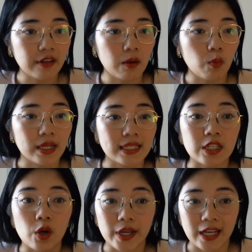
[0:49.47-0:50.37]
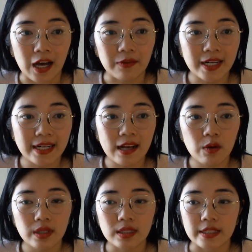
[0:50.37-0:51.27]
of what is going on right now
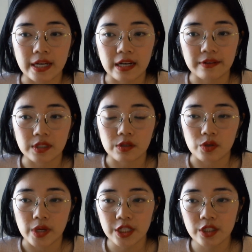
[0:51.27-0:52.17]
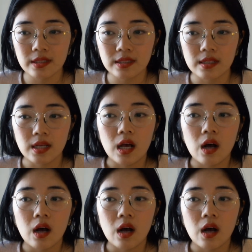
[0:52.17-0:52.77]
with the tariff situations.